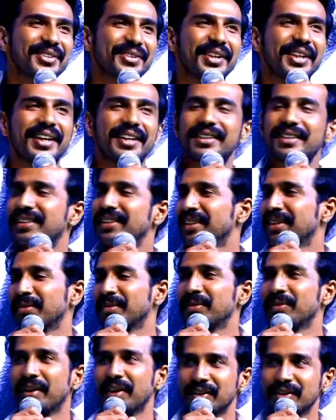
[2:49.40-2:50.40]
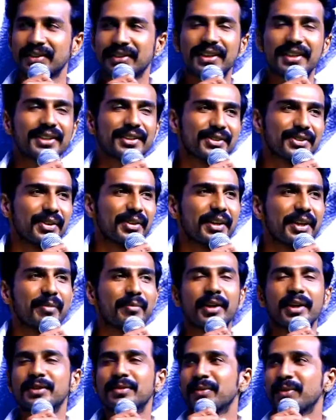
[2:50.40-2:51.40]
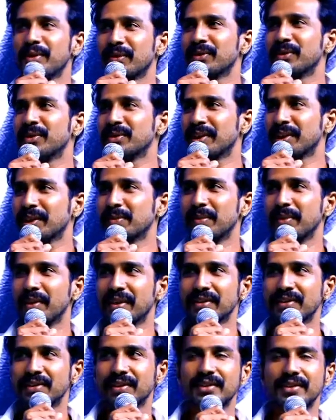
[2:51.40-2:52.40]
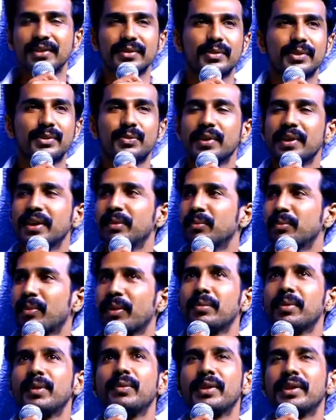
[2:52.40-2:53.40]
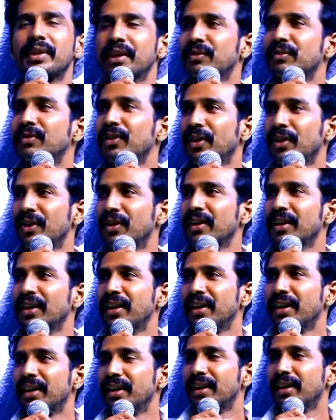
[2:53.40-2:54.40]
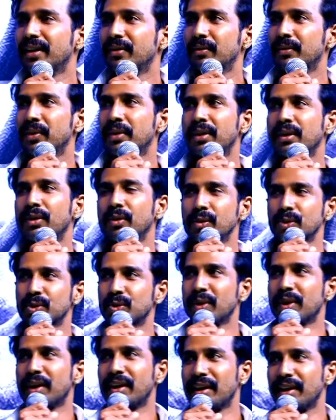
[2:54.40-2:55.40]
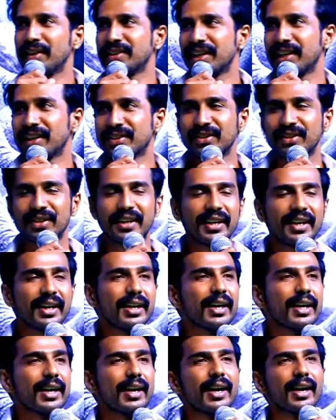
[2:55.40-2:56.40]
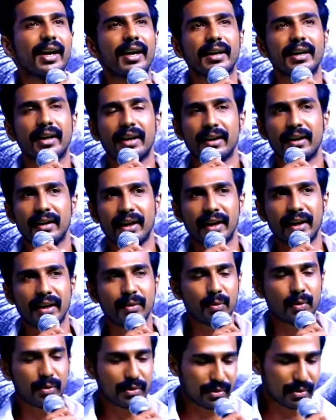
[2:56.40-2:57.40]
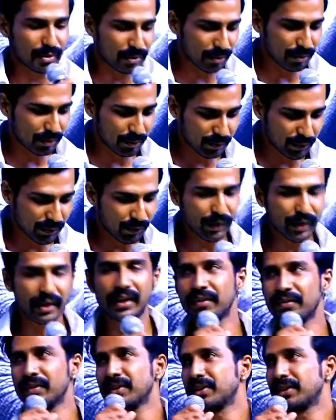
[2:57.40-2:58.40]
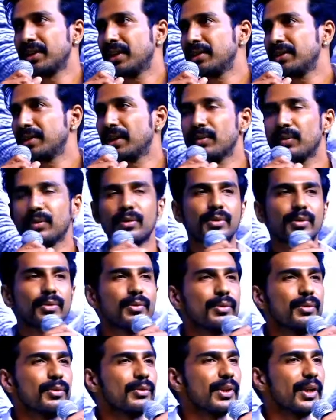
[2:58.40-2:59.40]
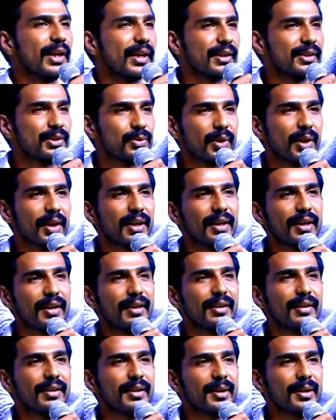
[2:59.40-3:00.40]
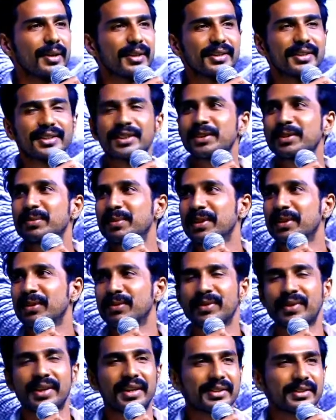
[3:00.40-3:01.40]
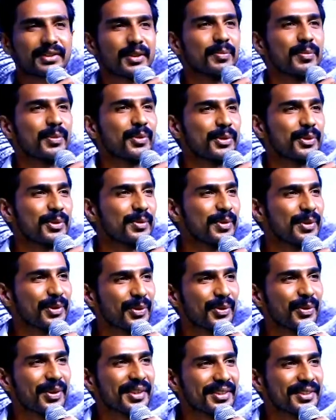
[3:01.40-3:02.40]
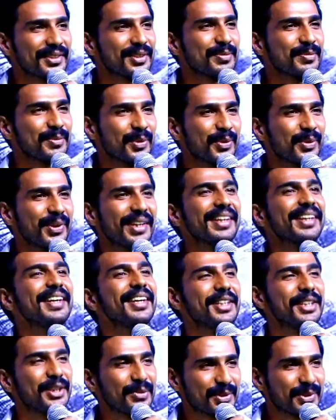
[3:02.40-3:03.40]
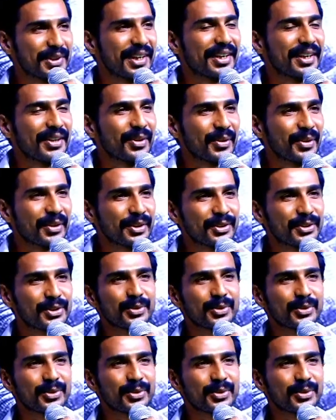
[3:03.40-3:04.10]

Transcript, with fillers: so that uh, i mean when i see the song it reminds me of those experiences which we probably will take for long uh, uh, close to our hearts actually and uh, i want to the stage i want to thank jwala uh, she's been of great support to me during this movie she was there during the